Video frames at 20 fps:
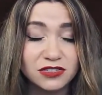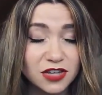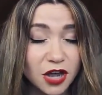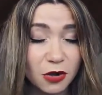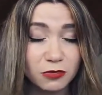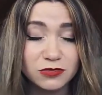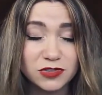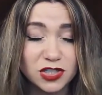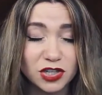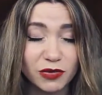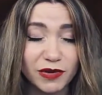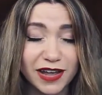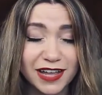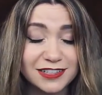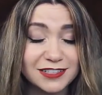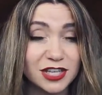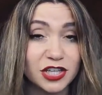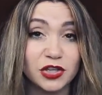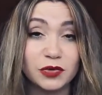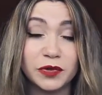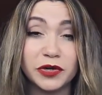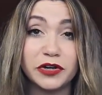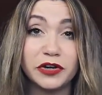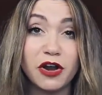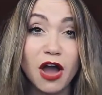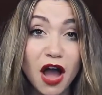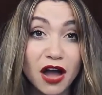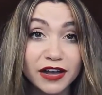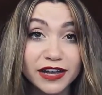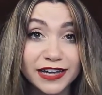Don't do it. You are
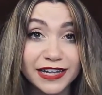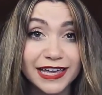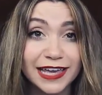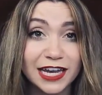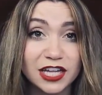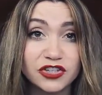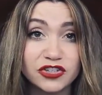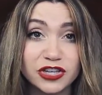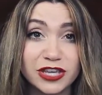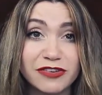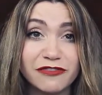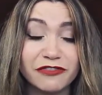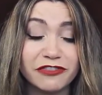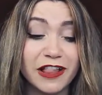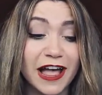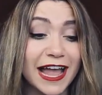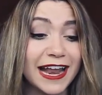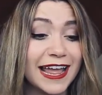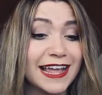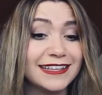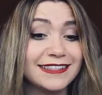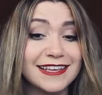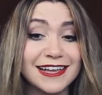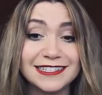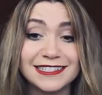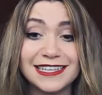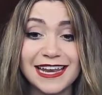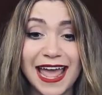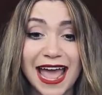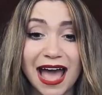not going to get a cheap flight. It
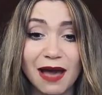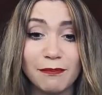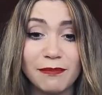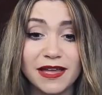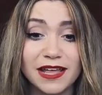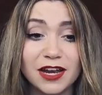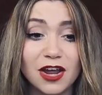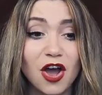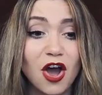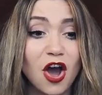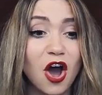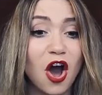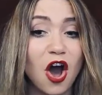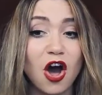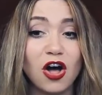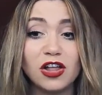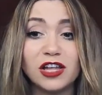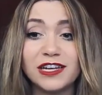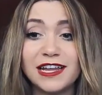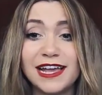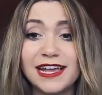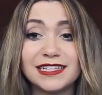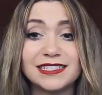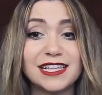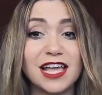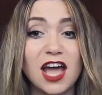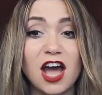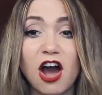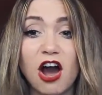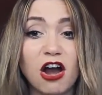doesn't happen.
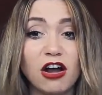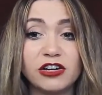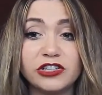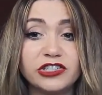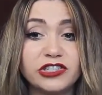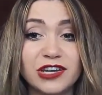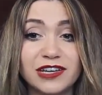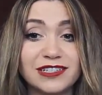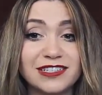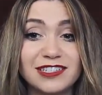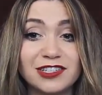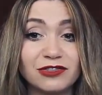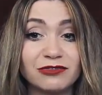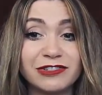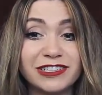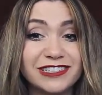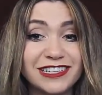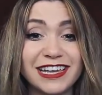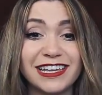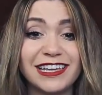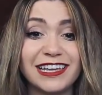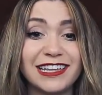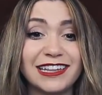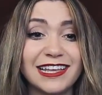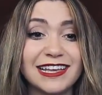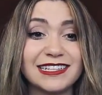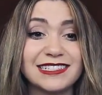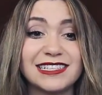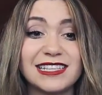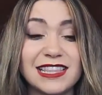Holidays are just
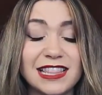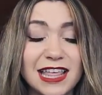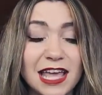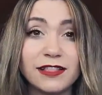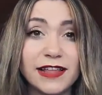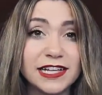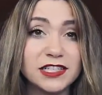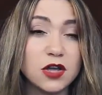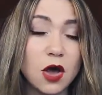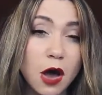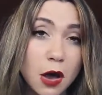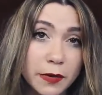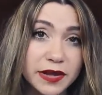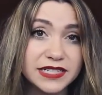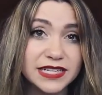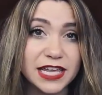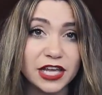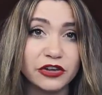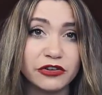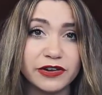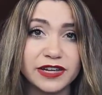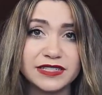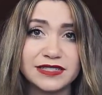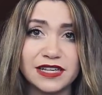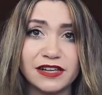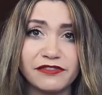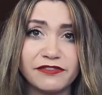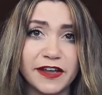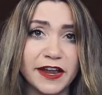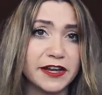ridiculous. Airlines always
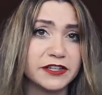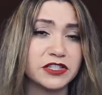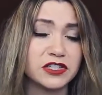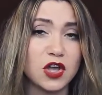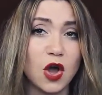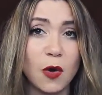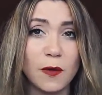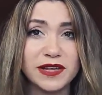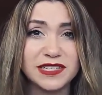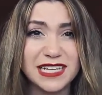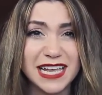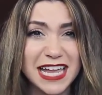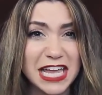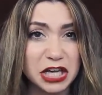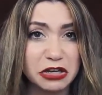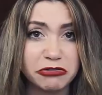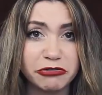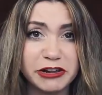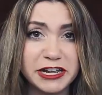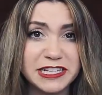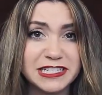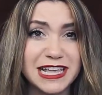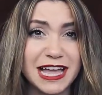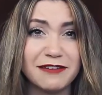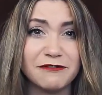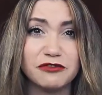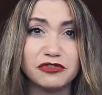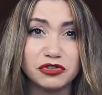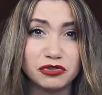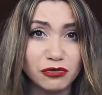increase their fares. There's always increase
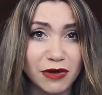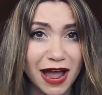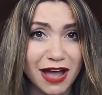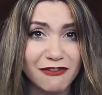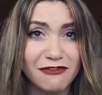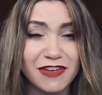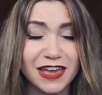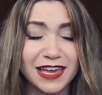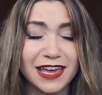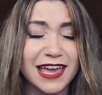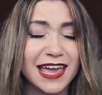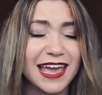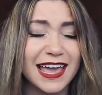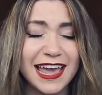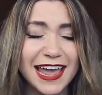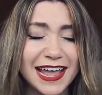of traffic.